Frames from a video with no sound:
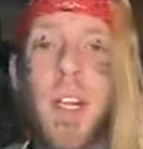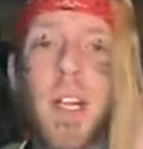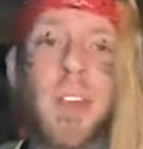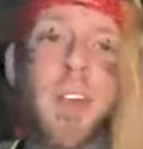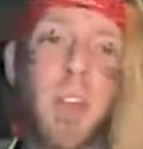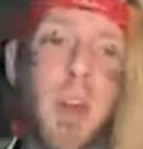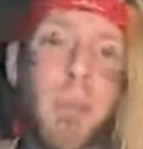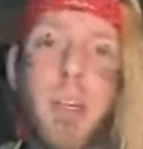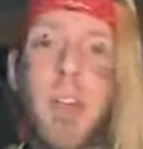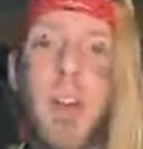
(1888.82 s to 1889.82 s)
gets
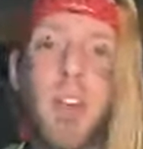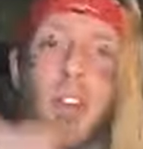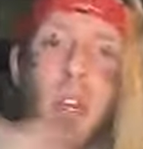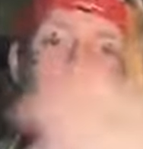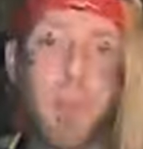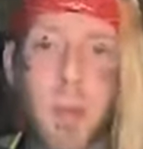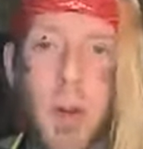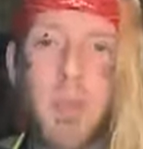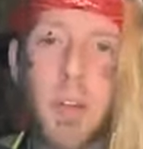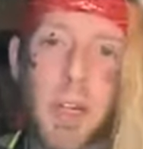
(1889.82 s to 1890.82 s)
interrupted, don't trip. You don't
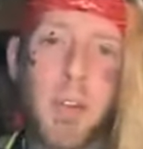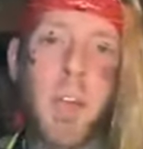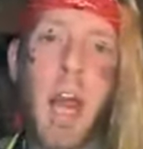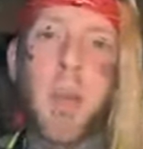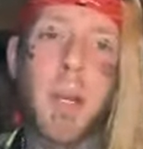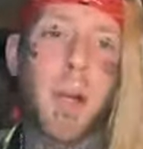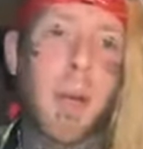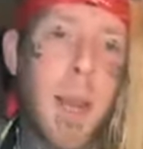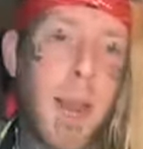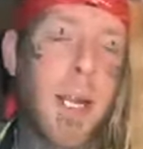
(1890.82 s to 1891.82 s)
have to leave. I'm here.
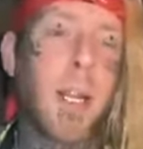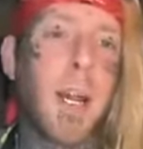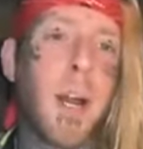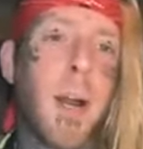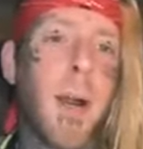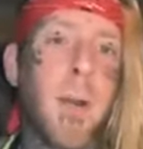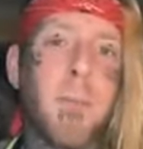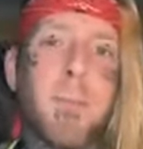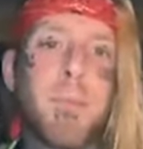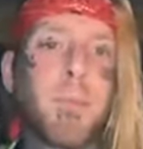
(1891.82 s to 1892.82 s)

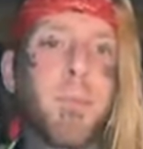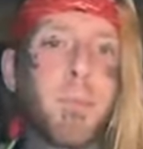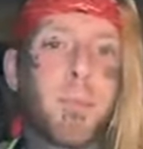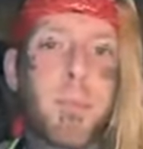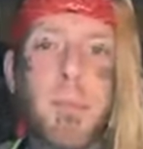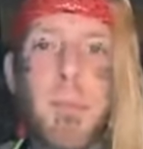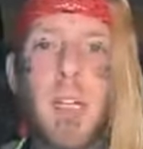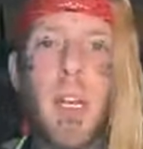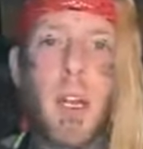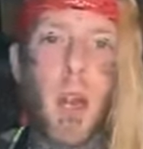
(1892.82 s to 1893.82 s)
Um,
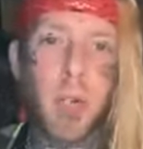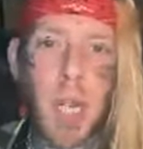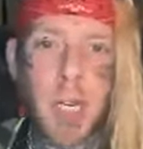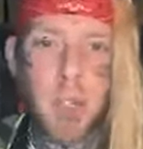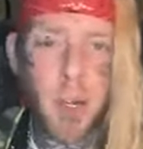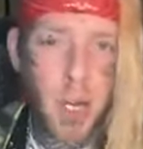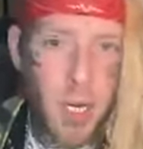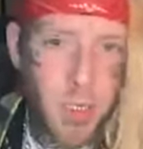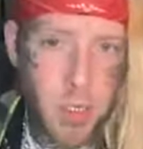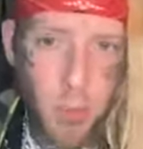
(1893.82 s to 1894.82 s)
okay, so I'll get
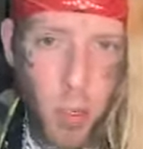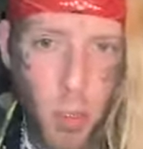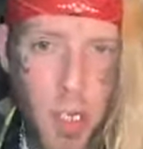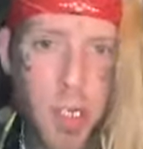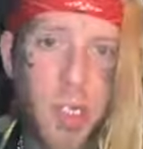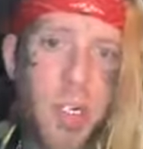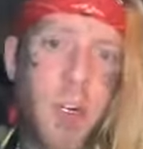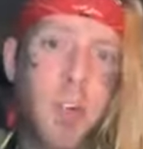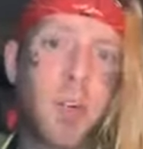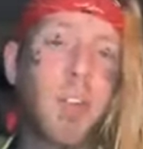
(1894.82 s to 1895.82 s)
into some more questions here
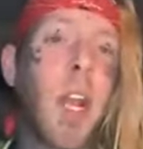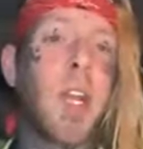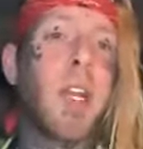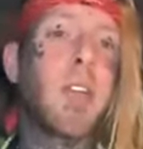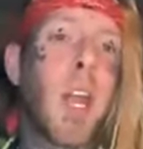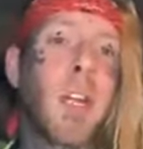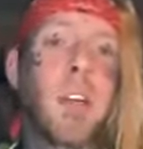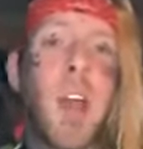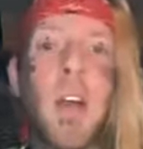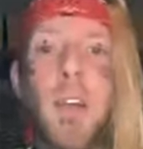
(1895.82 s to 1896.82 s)
in two seconds. I
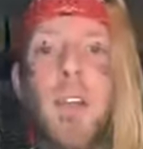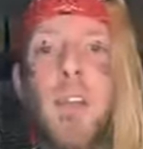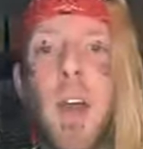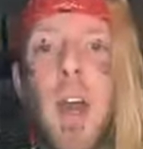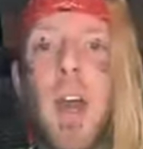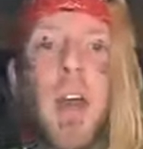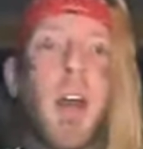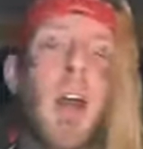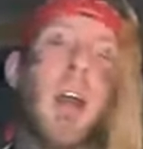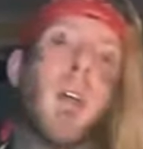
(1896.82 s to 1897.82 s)
just got to uh,
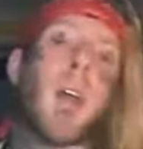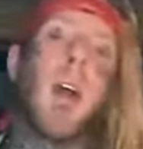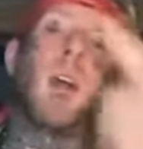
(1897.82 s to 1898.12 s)
uh, uh,